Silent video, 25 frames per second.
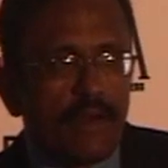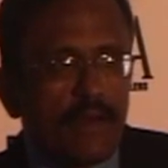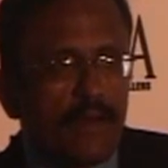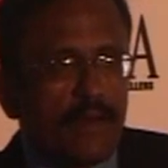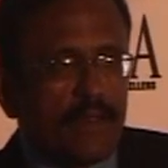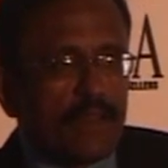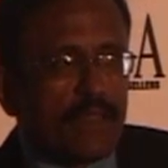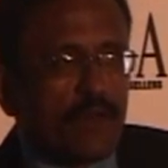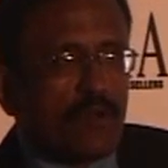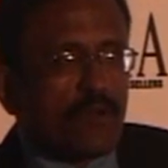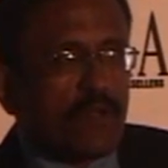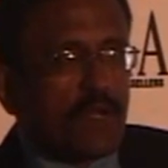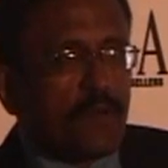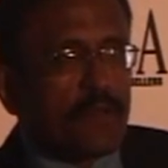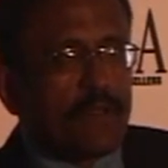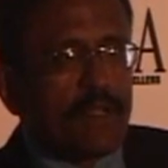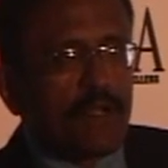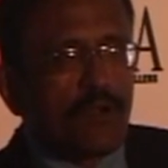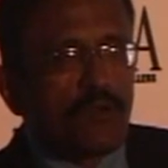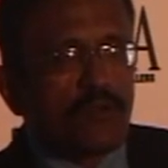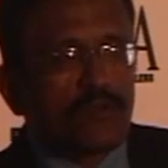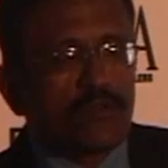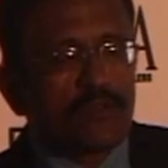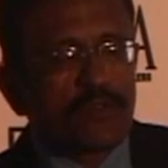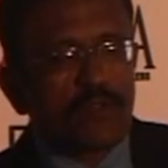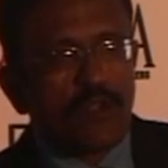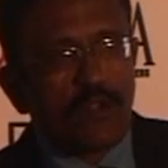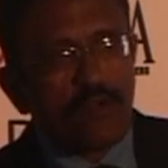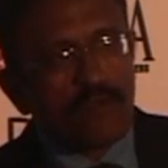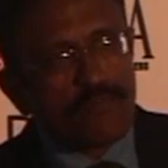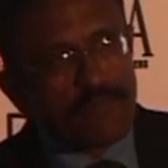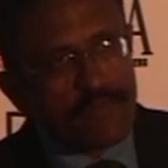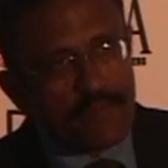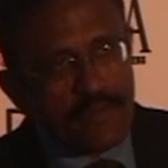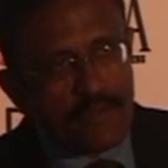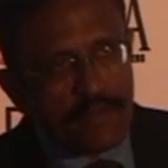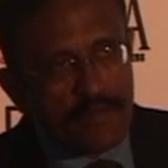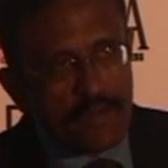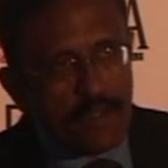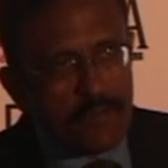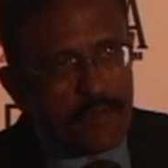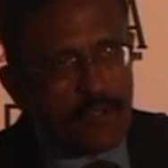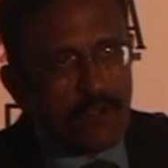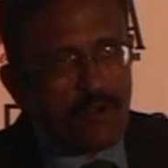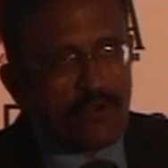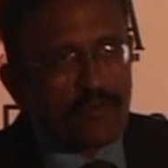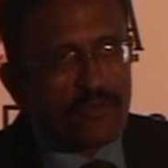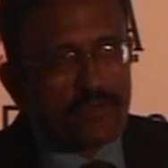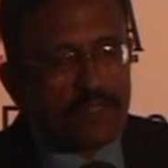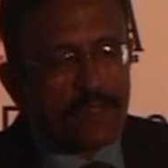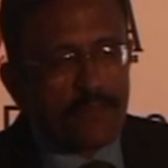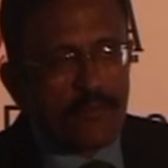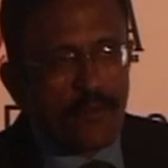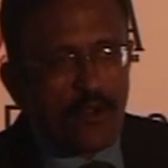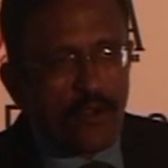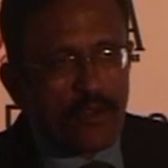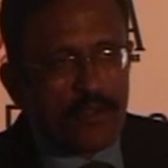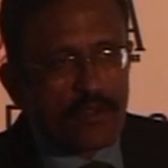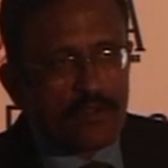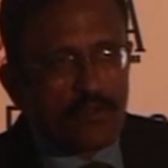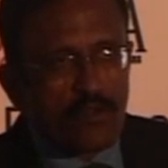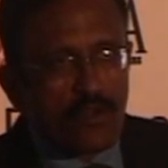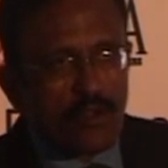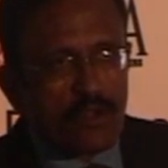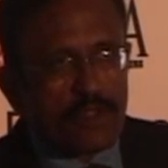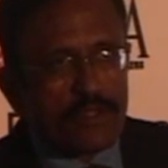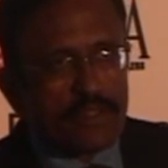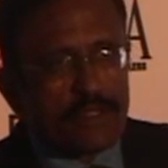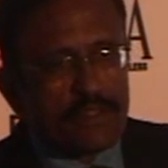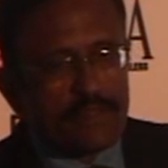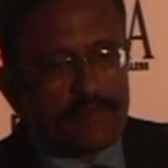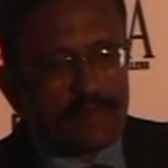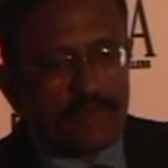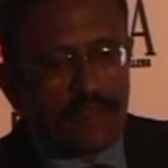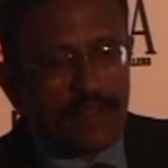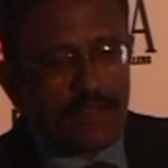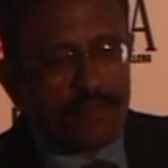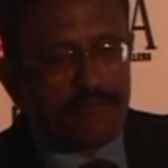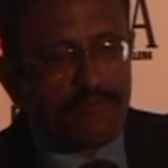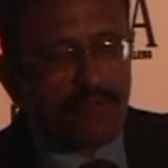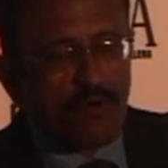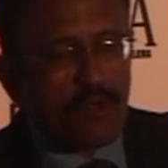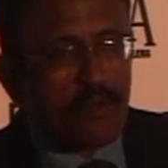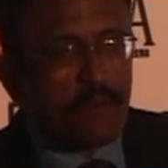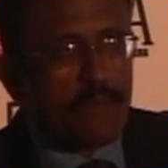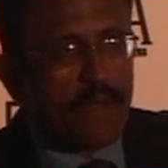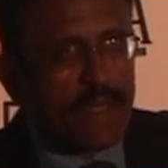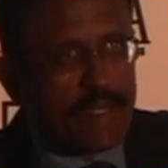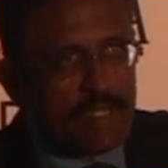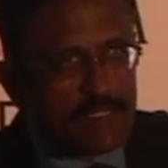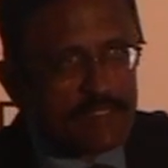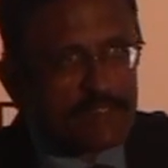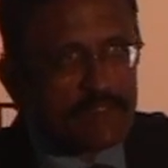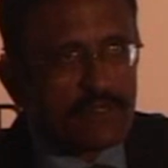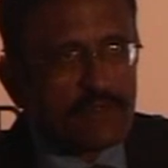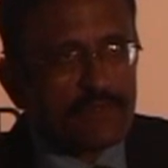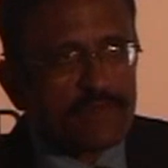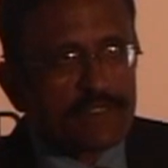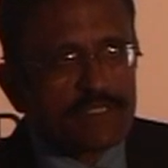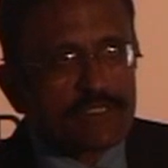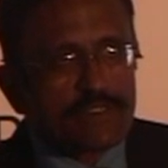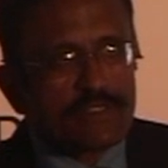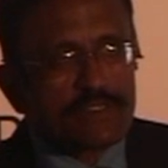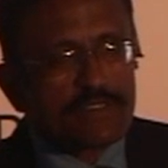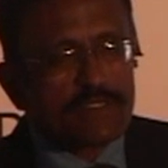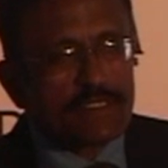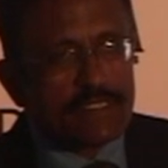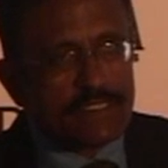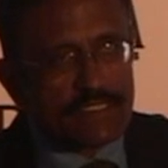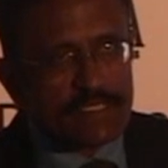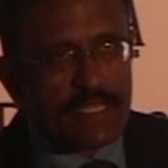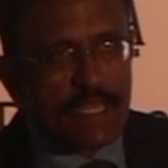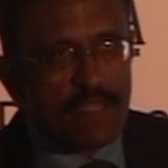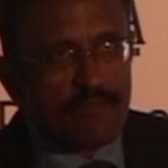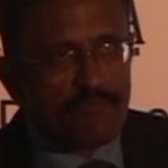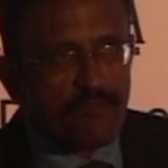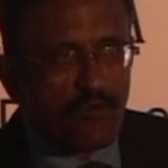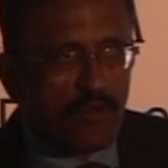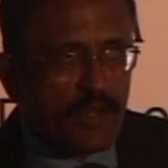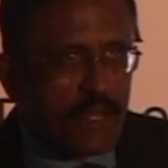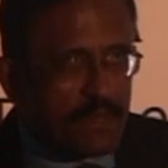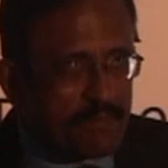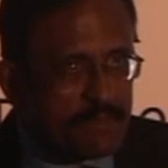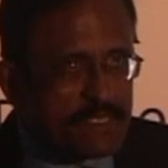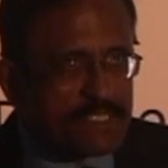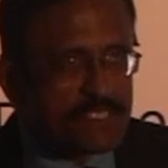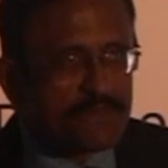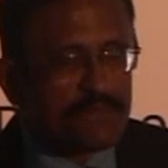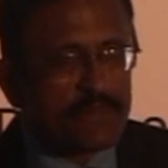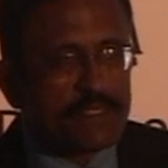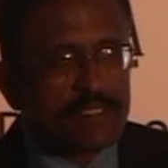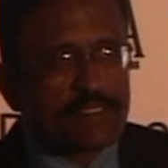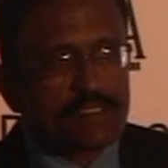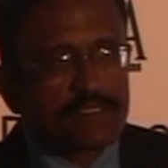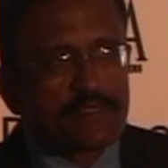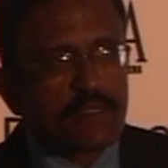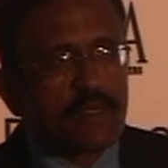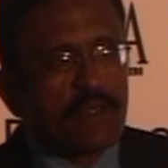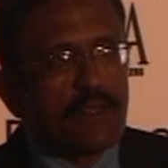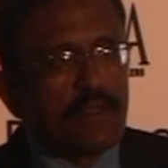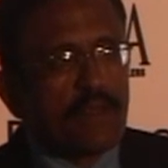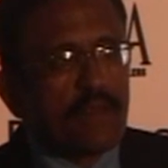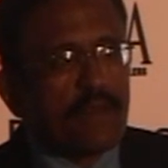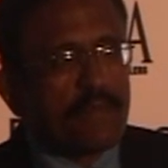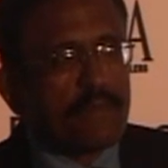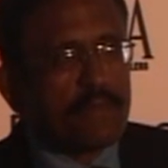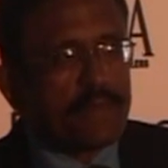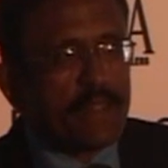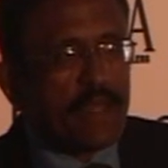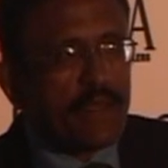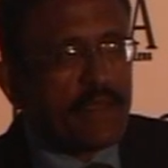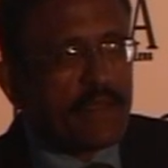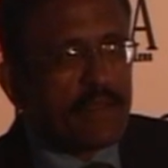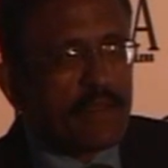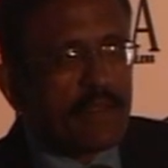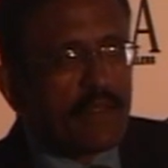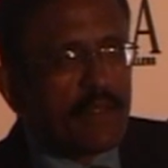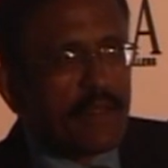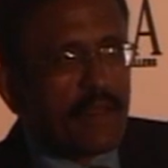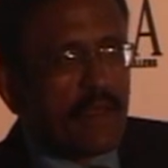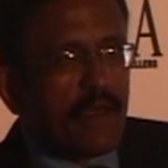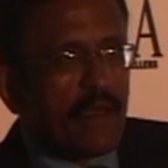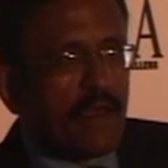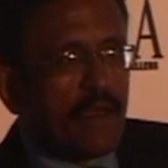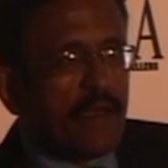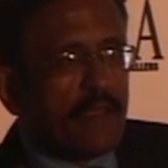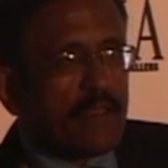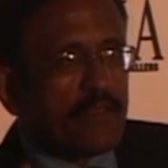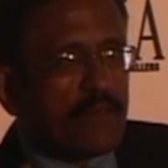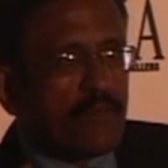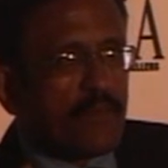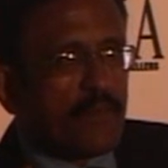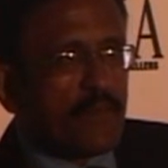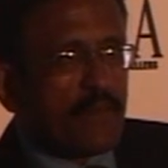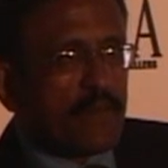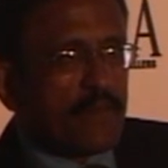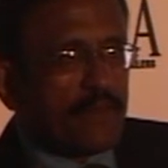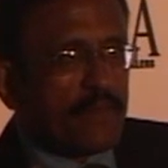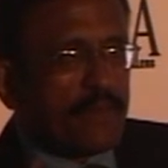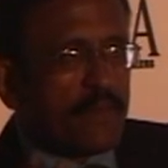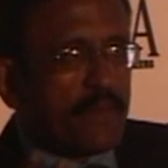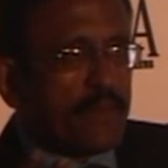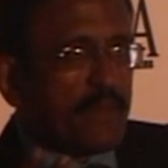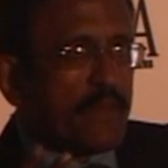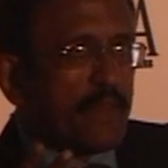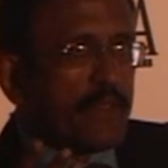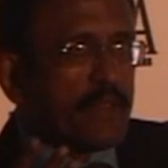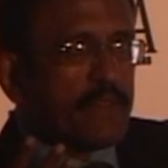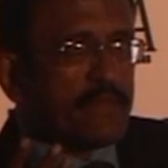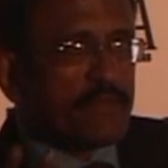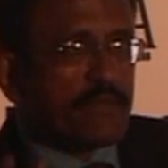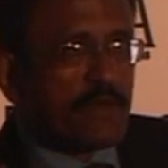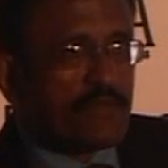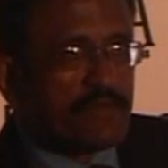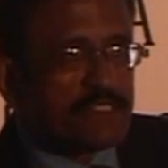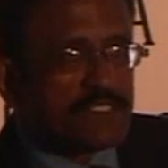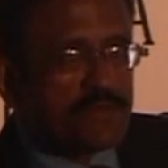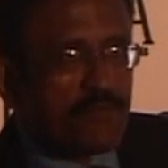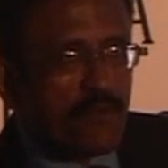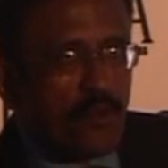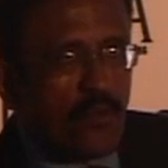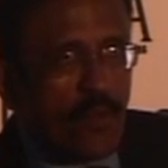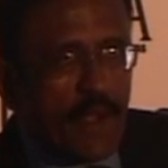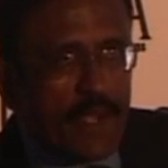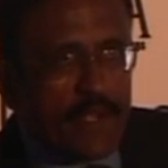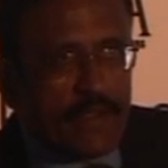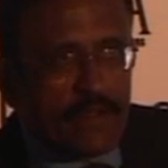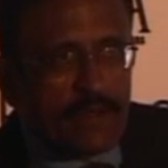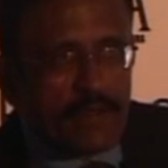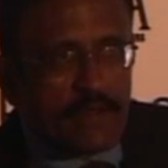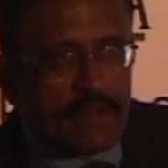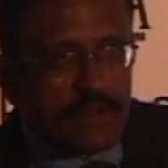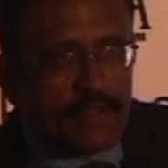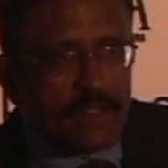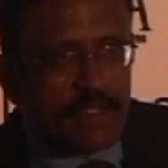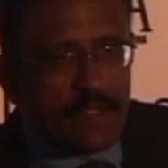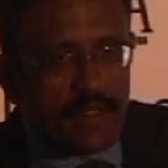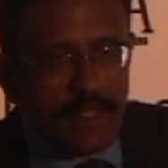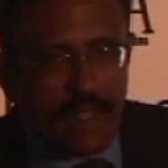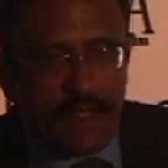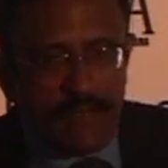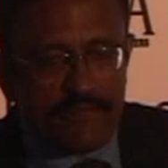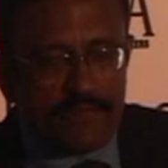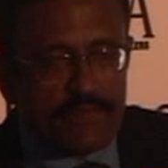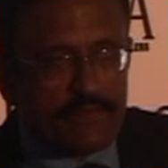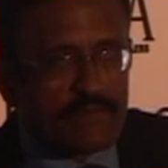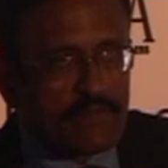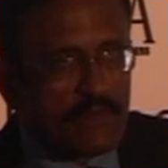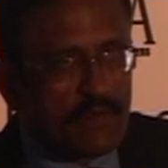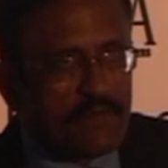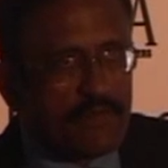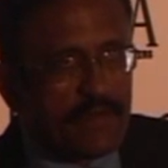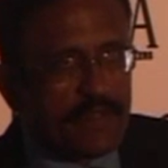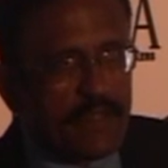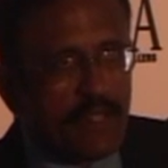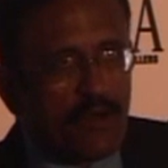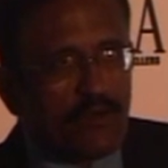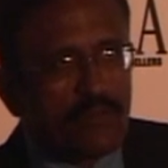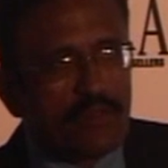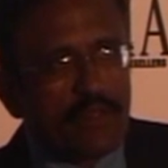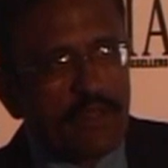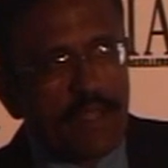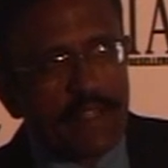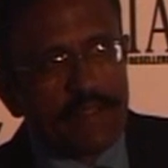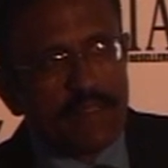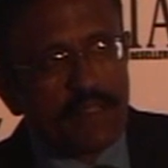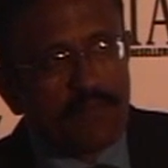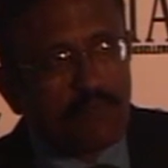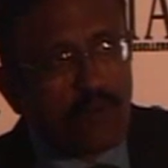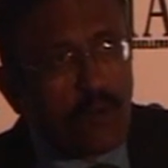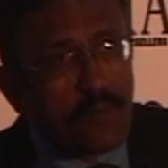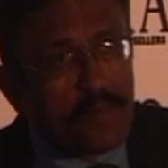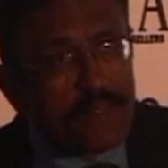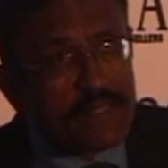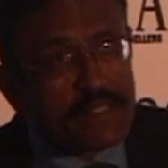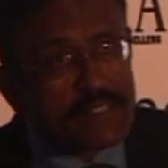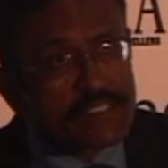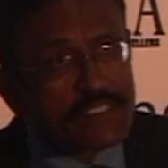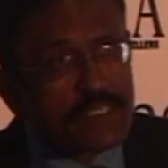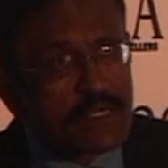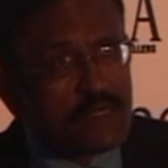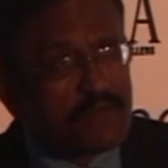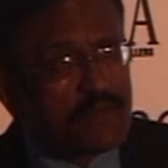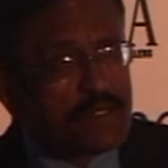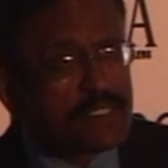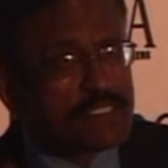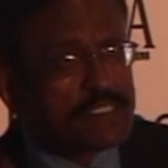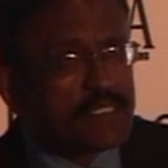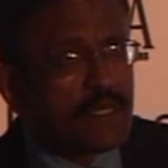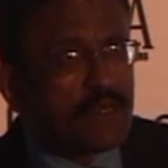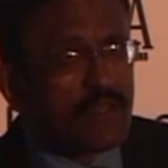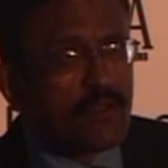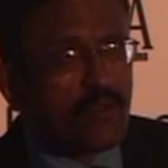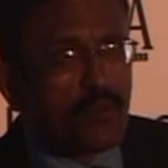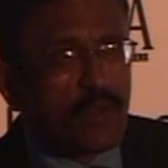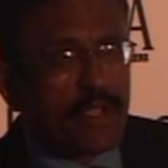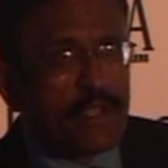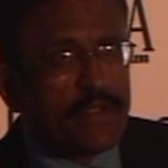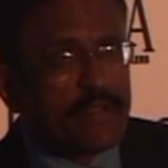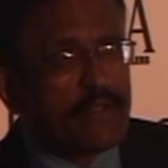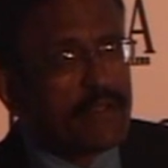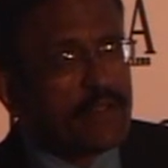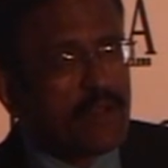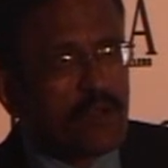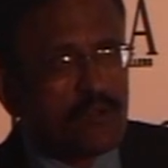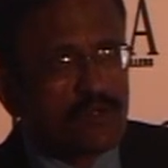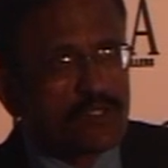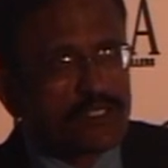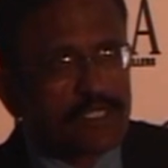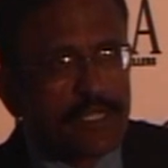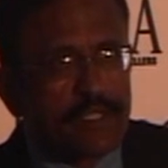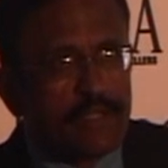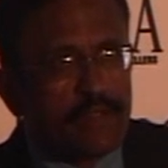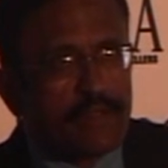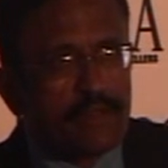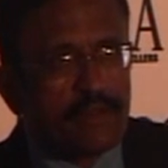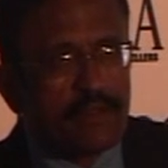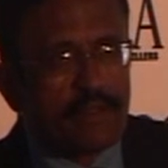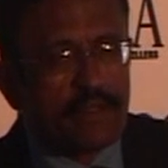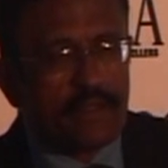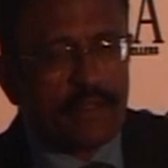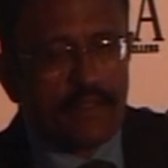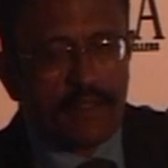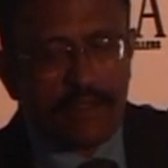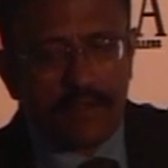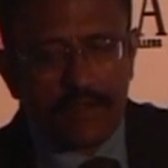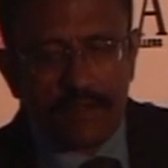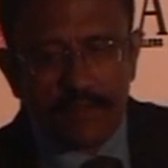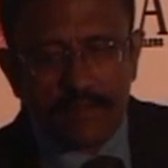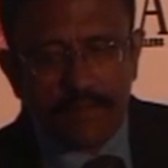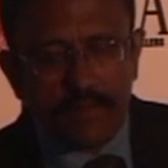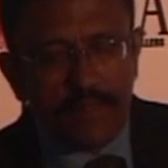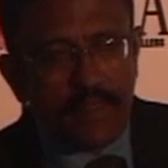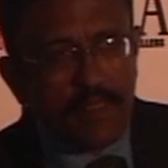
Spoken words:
Now coming out with cloud, we are coming out with a product called eScan for managed services, eScan for MSPs. There, any service provider, he'll have his server. Now at the moment, the servers are located outside India.